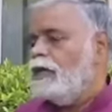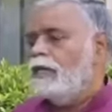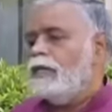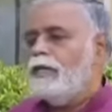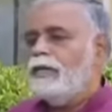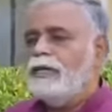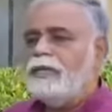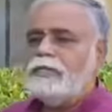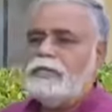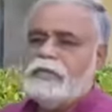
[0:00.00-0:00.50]

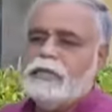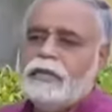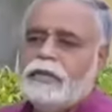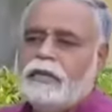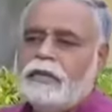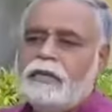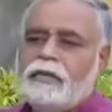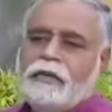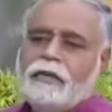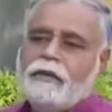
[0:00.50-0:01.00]

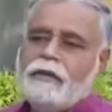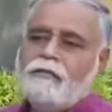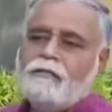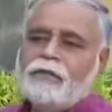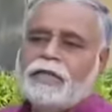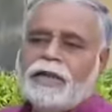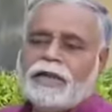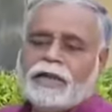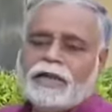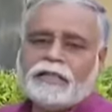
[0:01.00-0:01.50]
DC
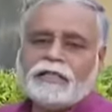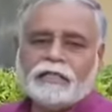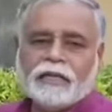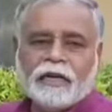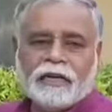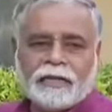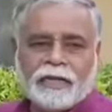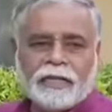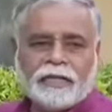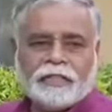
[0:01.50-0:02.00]
with a
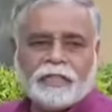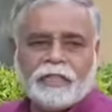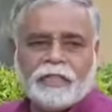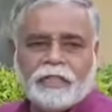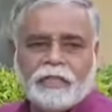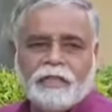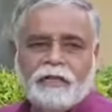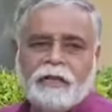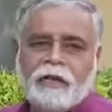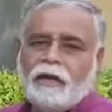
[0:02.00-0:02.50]

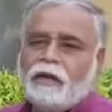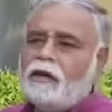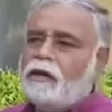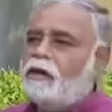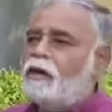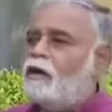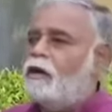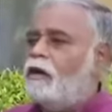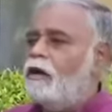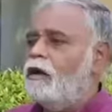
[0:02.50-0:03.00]
consultation
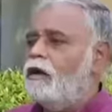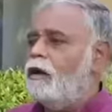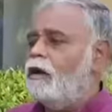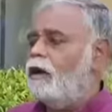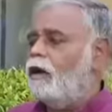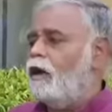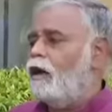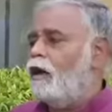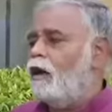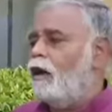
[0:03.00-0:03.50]

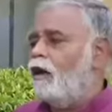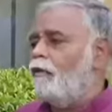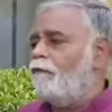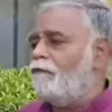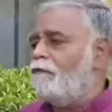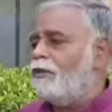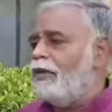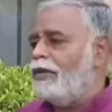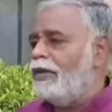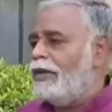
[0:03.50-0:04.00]

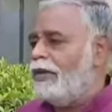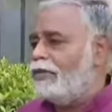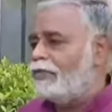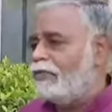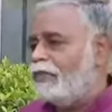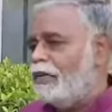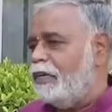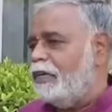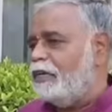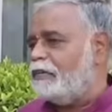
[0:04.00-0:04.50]
of
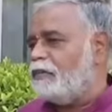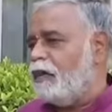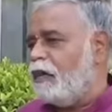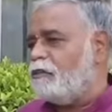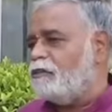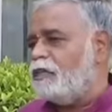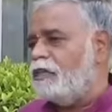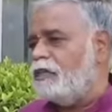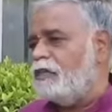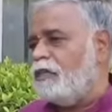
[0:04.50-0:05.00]
AC,
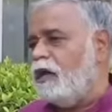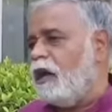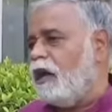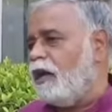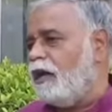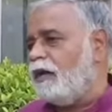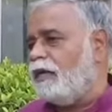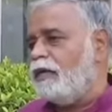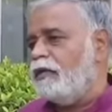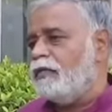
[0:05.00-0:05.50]

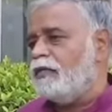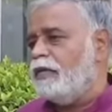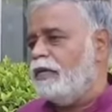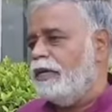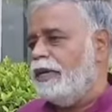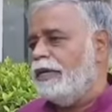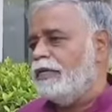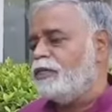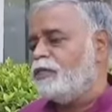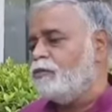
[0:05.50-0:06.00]
Tahsildar,
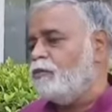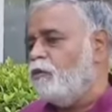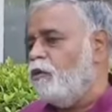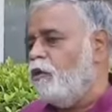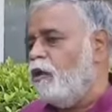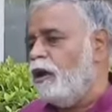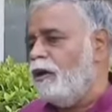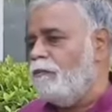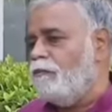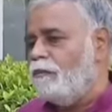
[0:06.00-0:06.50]

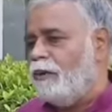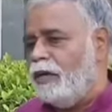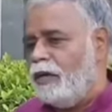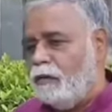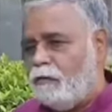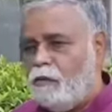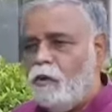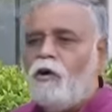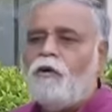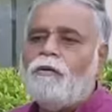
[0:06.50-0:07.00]
THO and
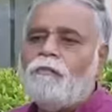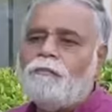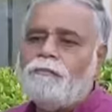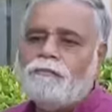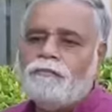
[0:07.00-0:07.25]
BO